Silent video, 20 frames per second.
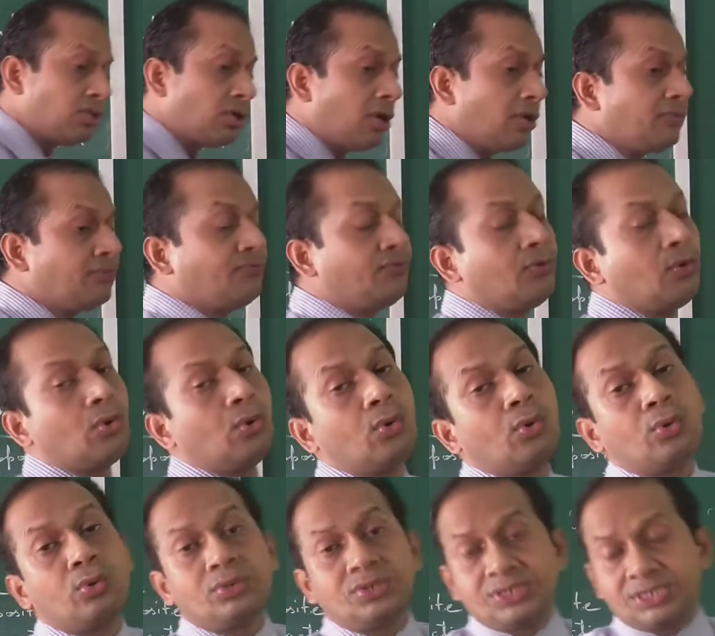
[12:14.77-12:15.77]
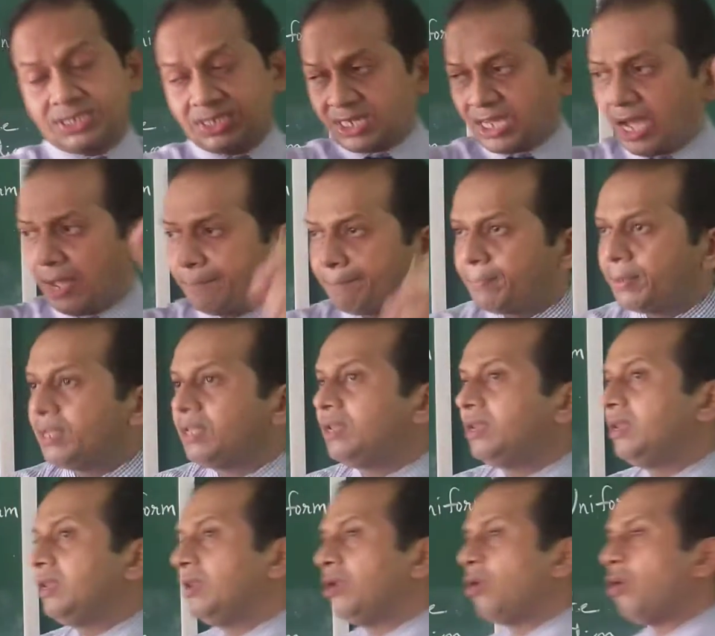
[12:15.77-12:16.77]
of force,
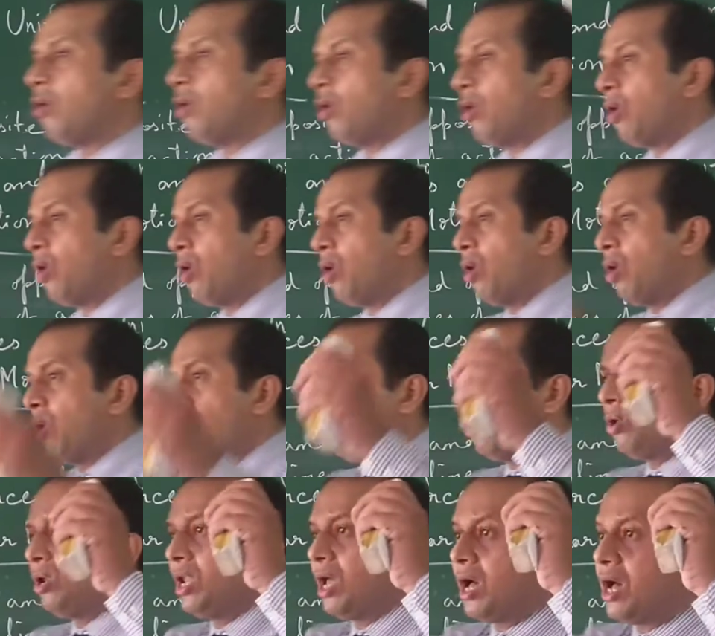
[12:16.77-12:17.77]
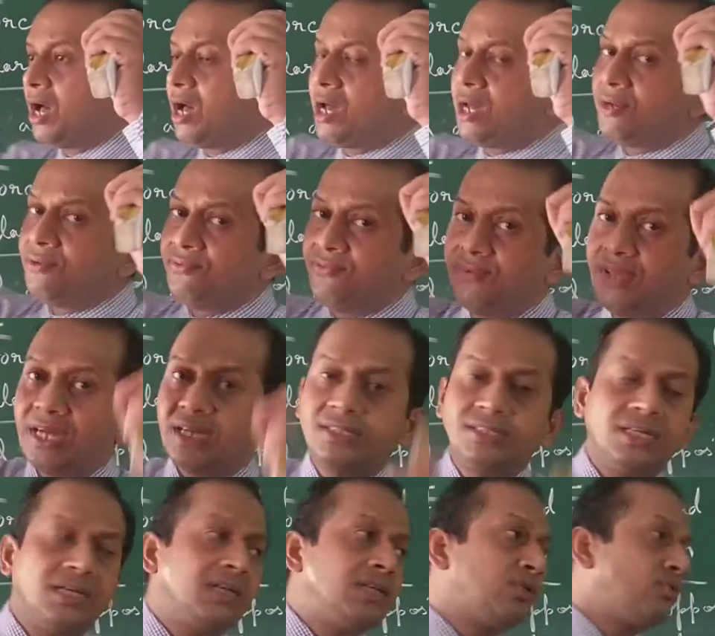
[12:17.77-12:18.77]
couple, all are
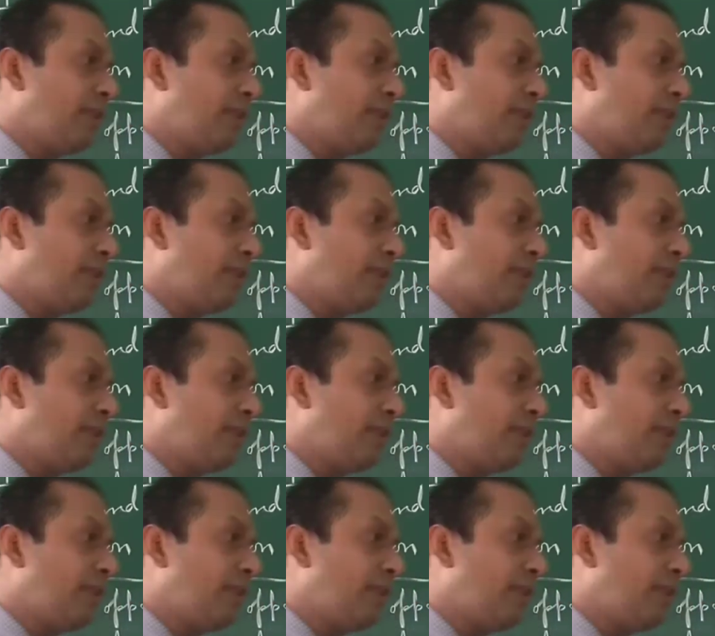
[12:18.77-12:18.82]
vector